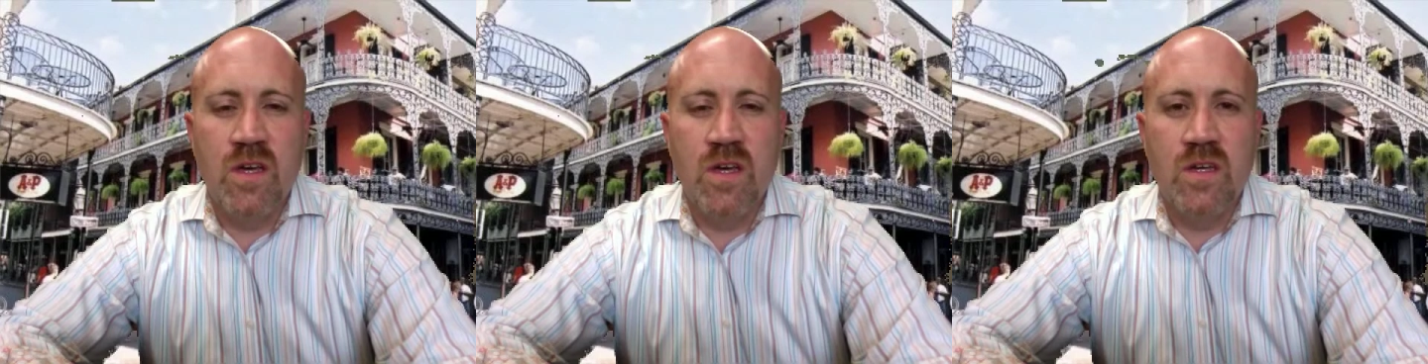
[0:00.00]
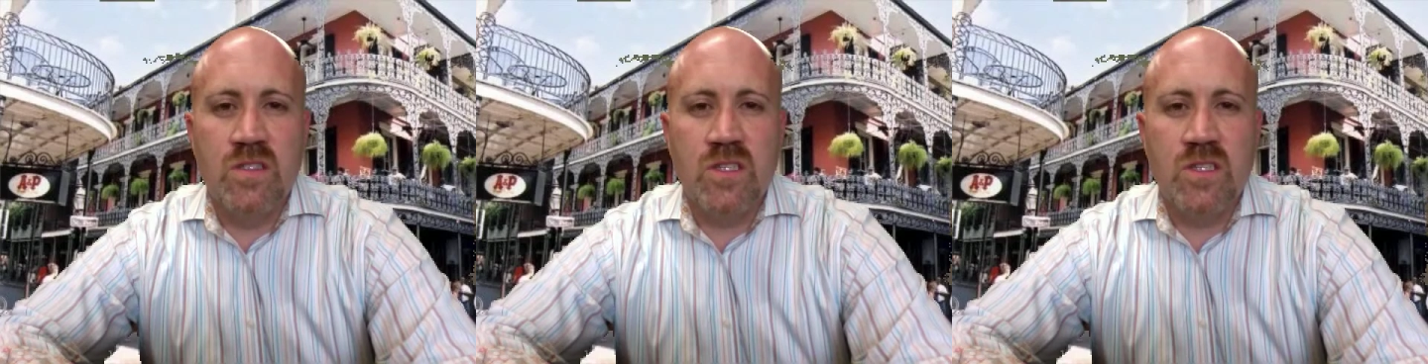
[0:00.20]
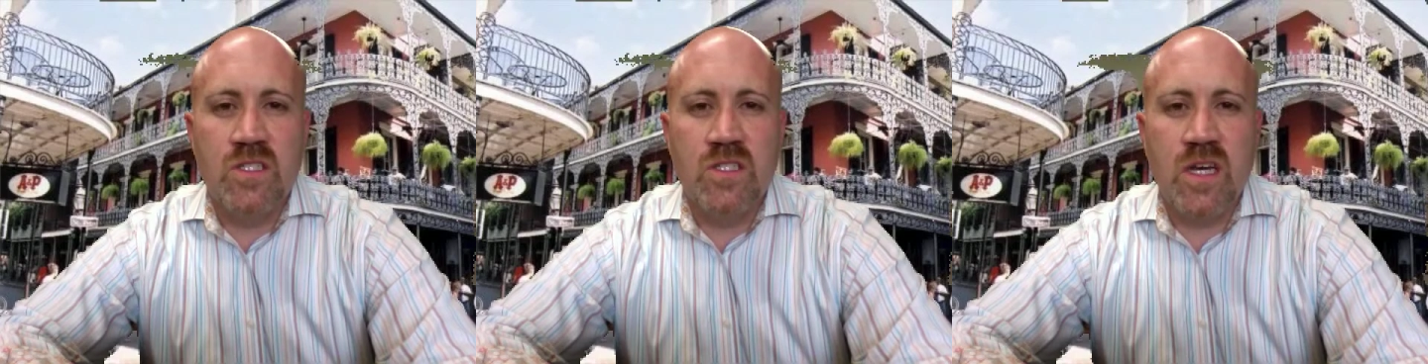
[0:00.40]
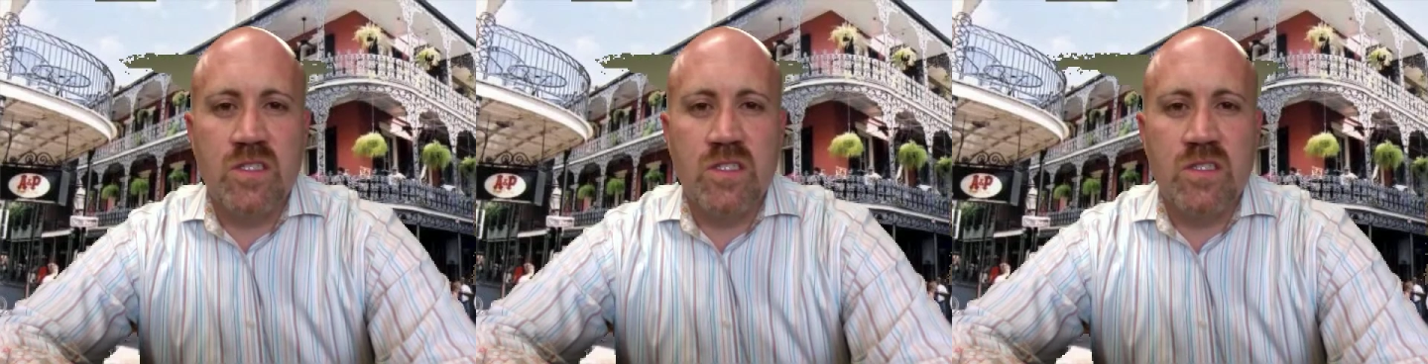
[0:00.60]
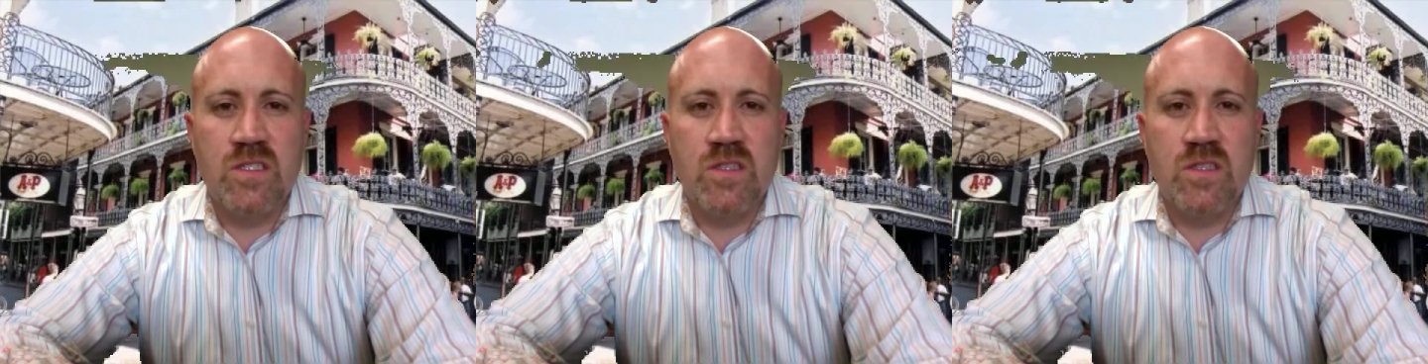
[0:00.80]

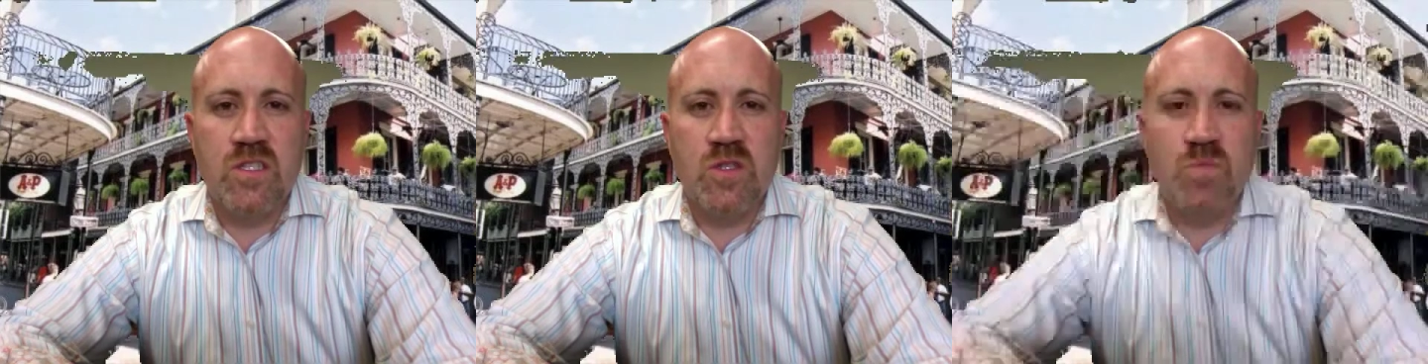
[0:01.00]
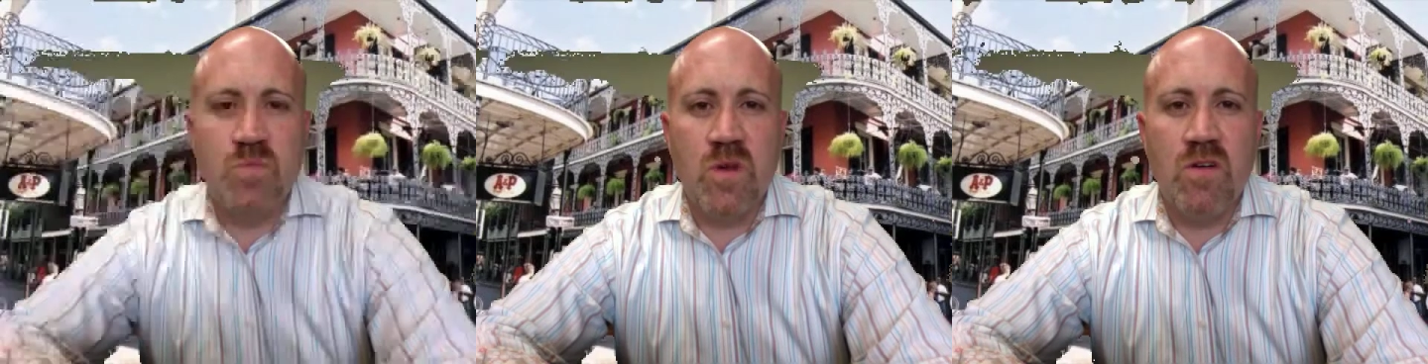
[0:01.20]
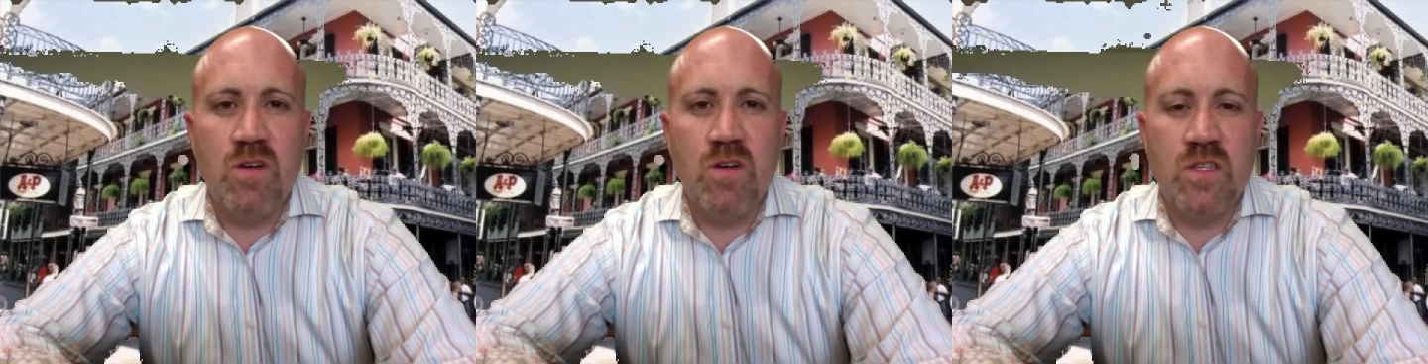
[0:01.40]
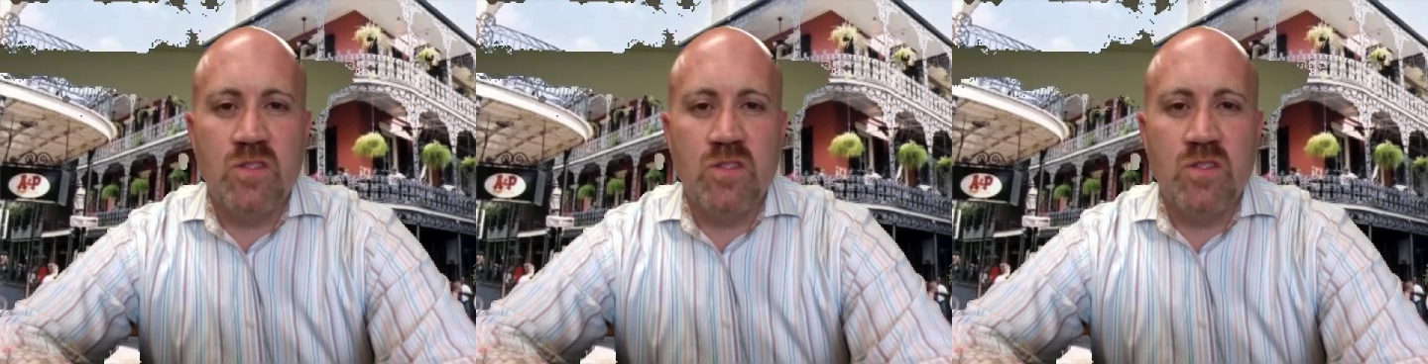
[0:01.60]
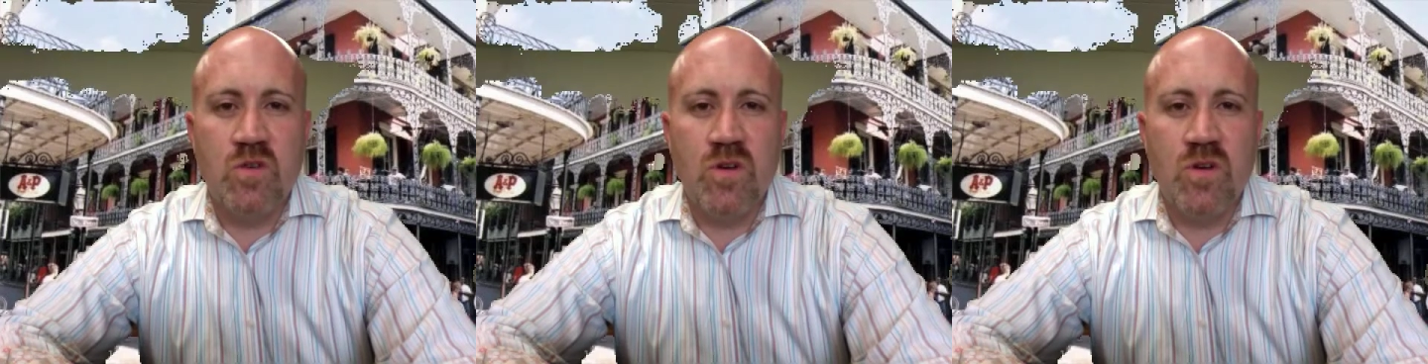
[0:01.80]
suggests the Spirit is
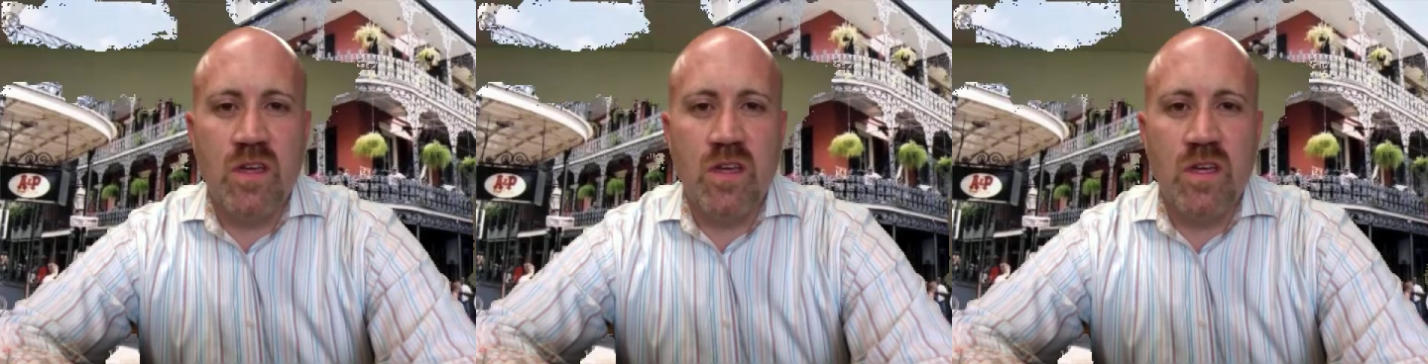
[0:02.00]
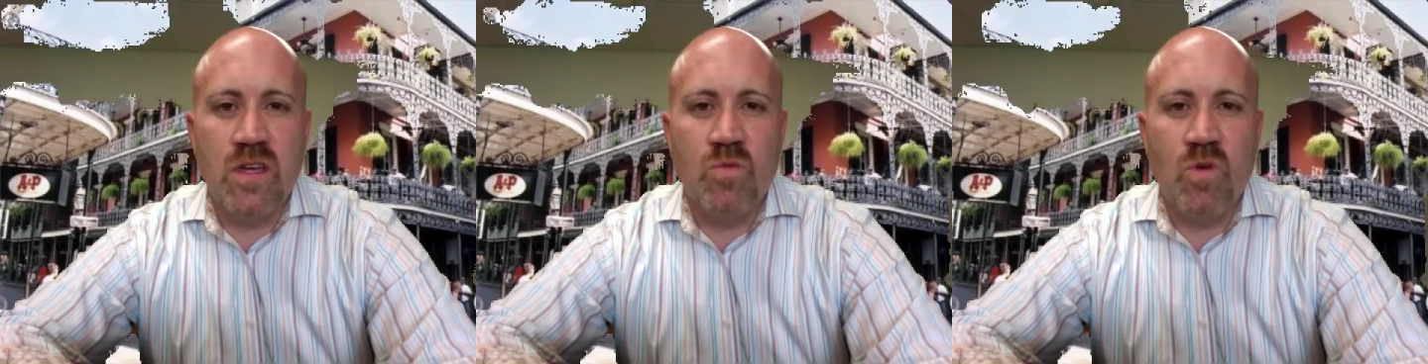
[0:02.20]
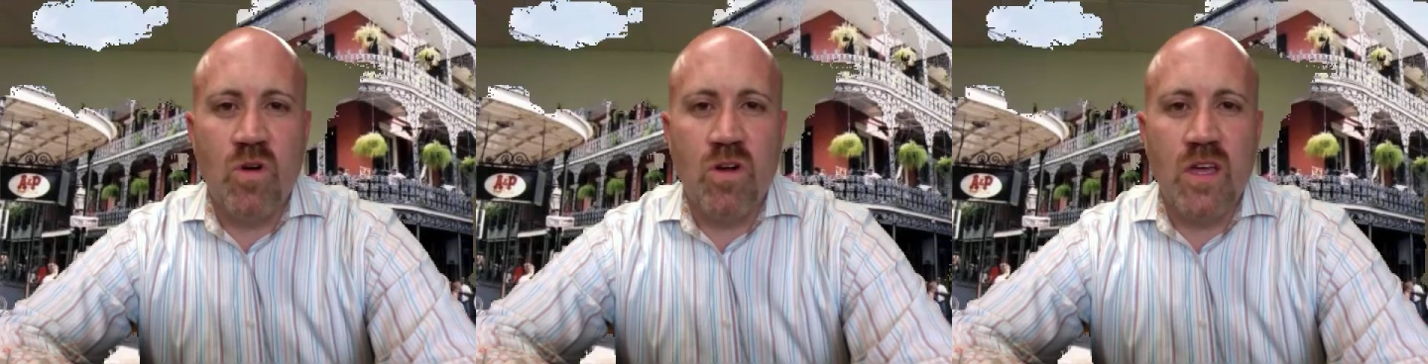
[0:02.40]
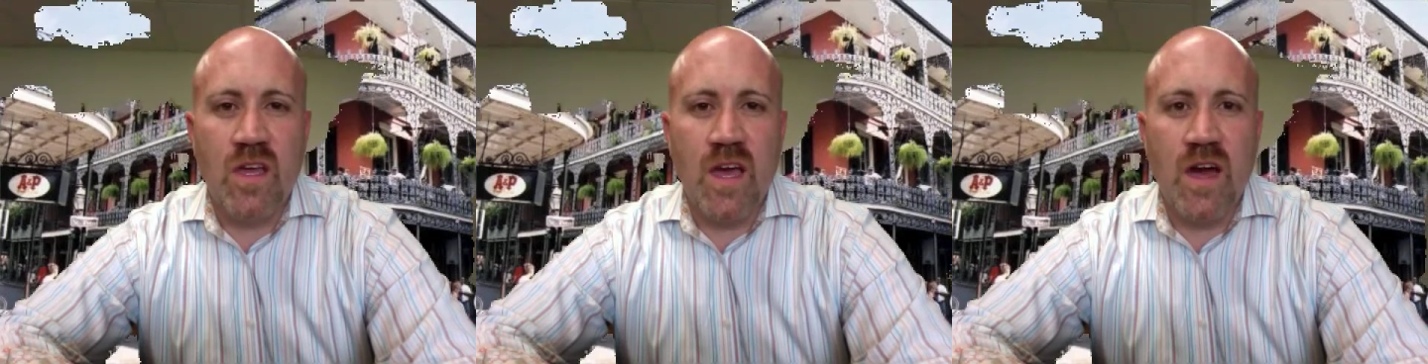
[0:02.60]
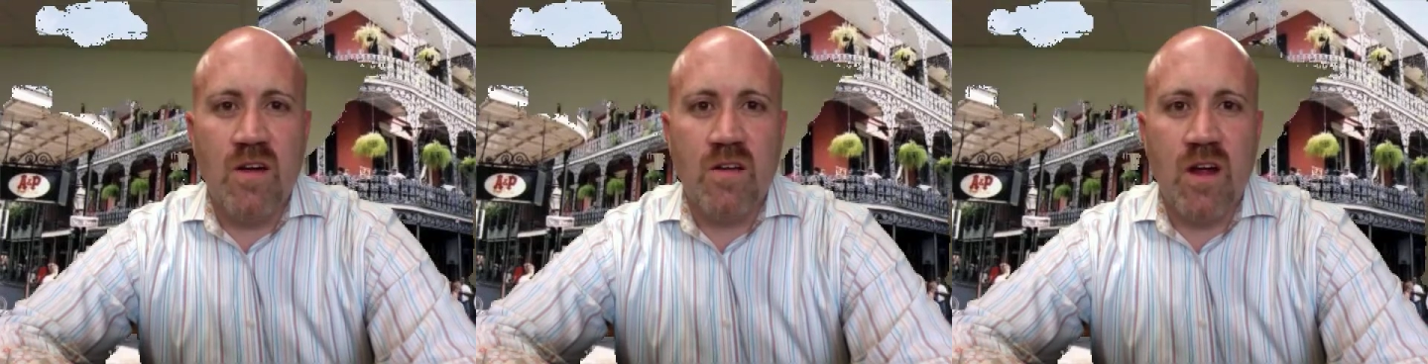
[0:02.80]
doing in
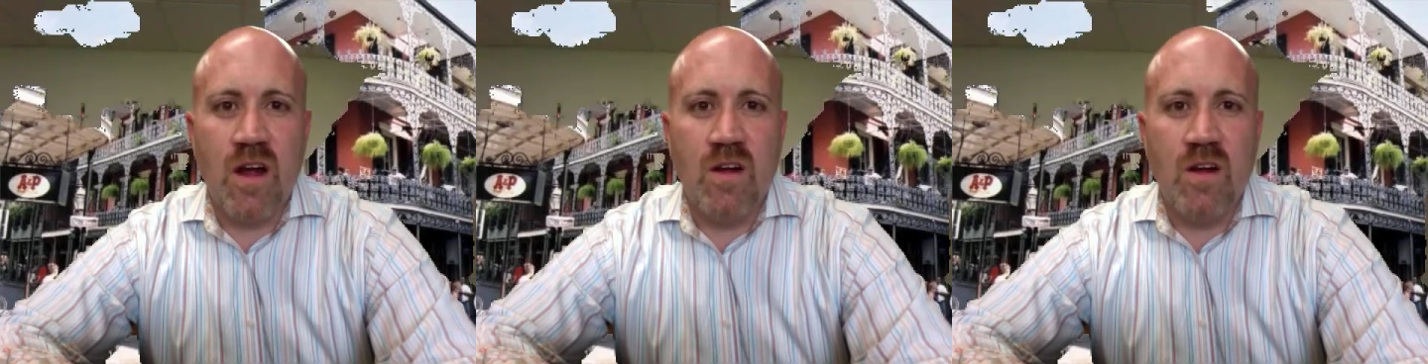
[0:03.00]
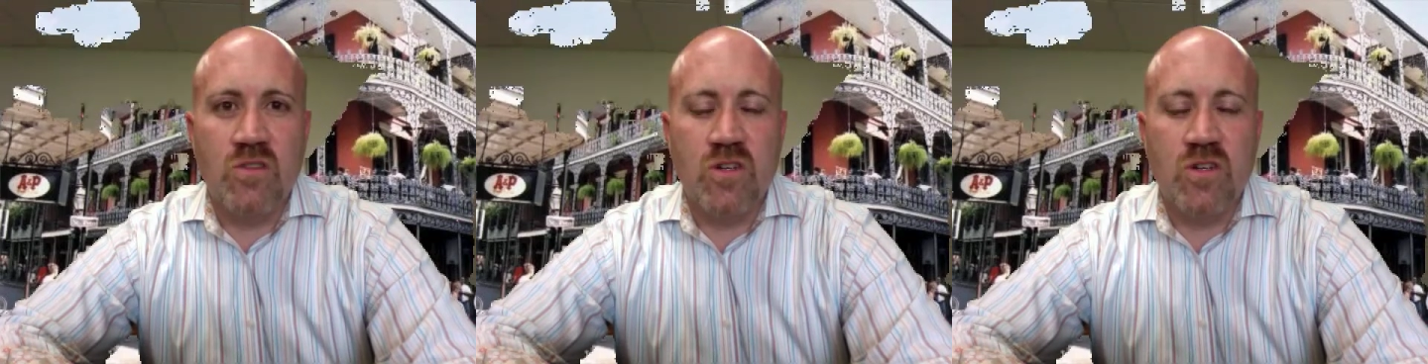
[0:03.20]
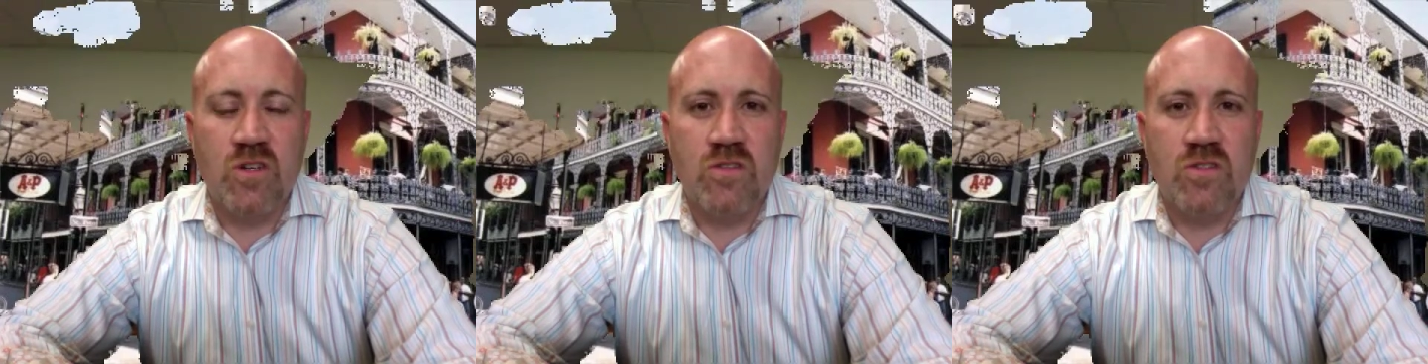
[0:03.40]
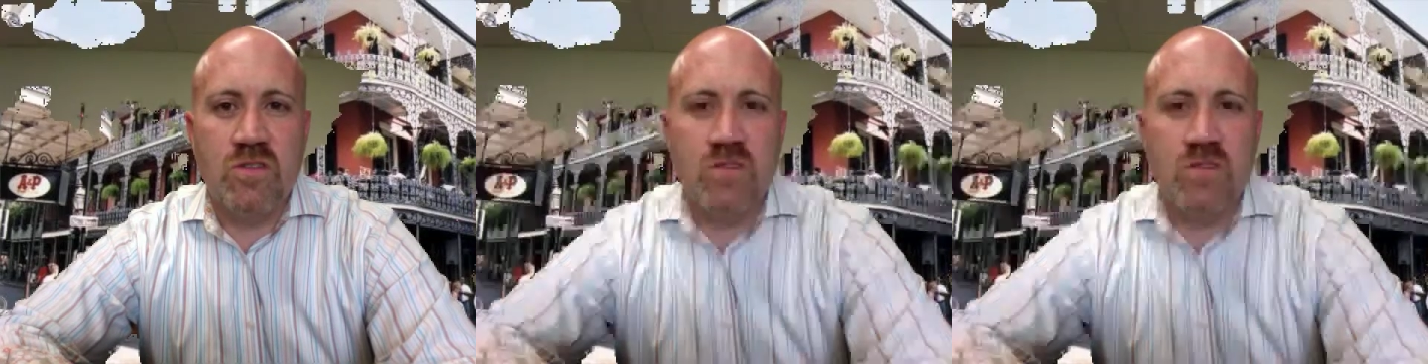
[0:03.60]
working out our church.